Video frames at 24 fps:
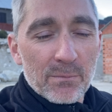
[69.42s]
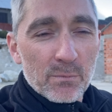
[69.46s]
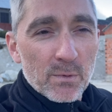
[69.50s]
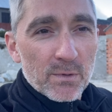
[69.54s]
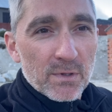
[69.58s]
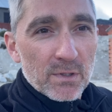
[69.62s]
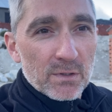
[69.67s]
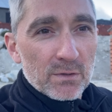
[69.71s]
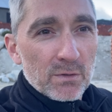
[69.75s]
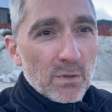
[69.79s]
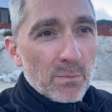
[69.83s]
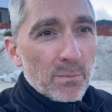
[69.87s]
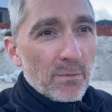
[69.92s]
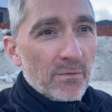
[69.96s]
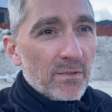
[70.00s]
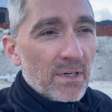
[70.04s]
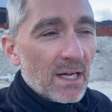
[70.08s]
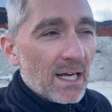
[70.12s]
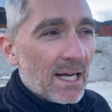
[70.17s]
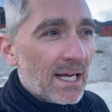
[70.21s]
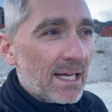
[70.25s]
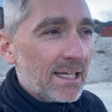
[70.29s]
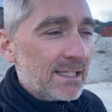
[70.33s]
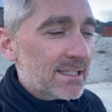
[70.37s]
with a group of
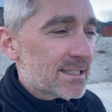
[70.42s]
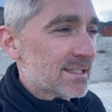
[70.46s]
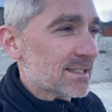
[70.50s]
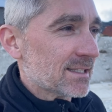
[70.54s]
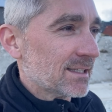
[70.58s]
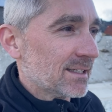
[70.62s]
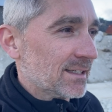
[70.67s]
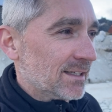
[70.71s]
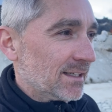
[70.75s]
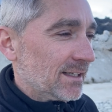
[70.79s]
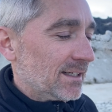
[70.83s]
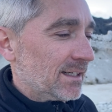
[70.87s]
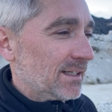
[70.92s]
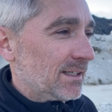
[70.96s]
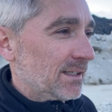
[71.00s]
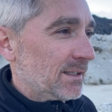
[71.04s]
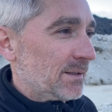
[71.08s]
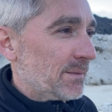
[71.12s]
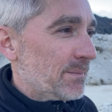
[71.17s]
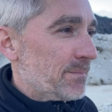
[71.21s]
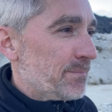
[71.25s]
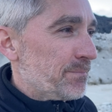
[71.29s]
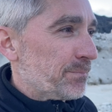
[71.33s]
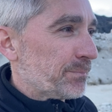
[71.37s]
guys
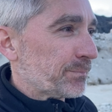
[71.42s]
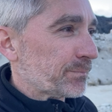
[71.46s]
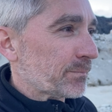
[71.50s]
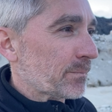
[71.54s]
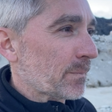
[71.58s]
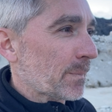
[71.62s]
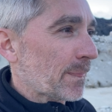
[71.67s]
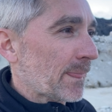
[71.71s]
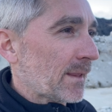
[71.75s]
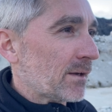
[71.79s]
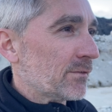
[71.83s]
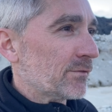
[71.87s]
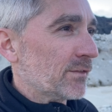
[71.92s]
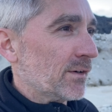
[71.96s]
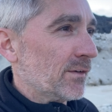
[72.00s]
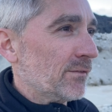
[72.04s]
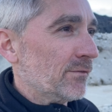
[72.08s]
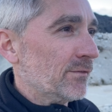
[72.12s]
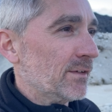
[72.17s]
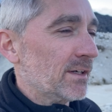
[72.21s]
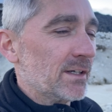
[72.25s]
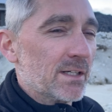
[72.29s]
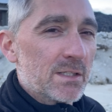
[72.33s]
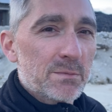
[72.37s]
from
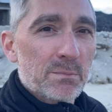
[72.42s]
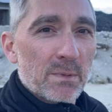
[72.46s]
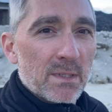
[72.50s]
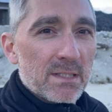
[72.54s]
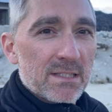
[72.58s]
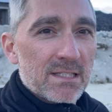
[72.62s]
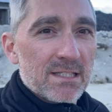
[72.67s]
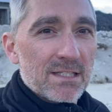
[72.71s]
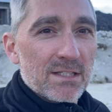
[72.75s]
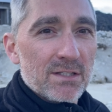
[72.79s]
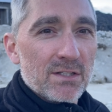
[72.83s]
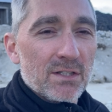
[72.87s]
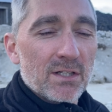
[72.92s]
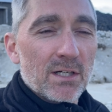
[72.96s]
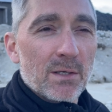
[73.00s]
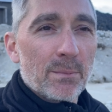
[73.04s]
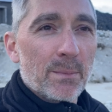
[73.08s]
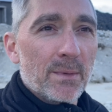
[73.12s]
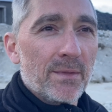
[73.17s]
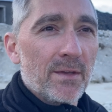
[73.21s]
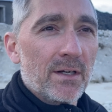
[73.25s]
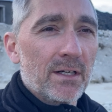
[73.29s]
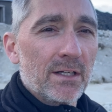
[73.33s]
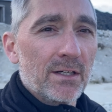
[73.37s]
various places in Europe,
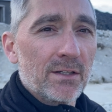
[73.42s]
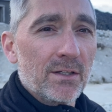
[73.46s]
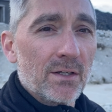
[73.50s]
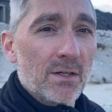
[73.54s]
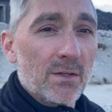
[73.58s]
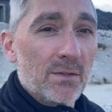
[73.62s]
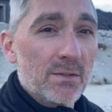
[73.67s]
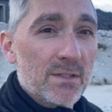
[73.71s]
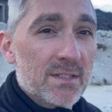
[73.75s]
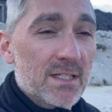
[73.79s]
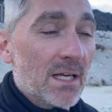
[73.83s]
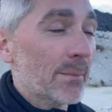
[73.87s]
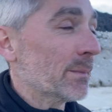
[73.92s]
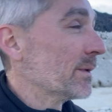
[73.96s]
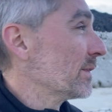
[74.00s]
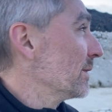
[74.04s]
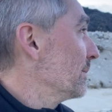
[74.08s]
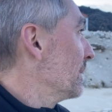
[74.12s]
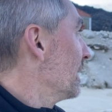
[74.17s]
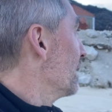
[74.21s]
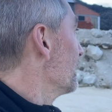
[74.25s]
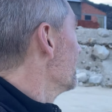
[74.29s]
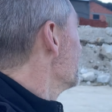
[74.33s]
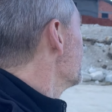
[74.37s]
and they're gonna go summit the
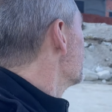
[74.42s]
mountain